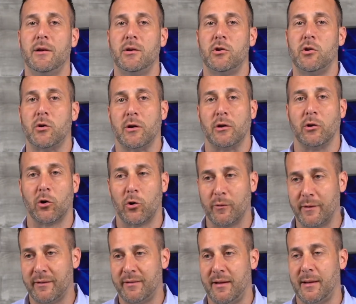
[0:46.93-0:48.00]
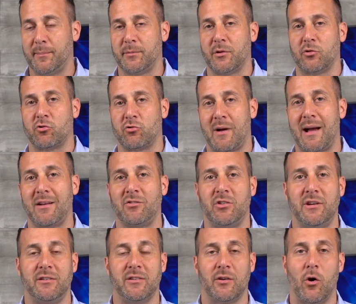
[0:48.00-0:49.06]
You can learn the tips, the
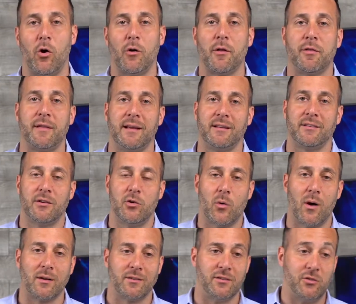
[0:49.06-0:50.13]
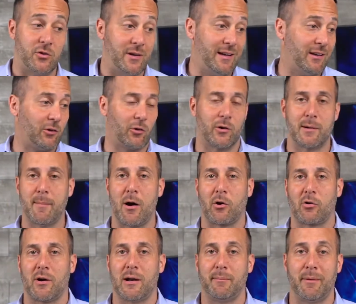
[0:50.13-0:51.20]
strategies, and all the things and nuances you need to learn about
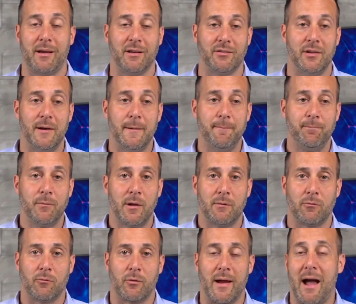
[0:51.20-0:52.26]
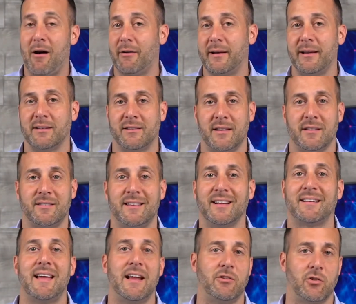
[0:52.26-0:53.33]
credit, because reality is this
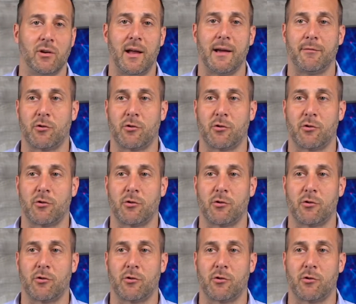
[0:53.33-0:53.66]
dictates your life.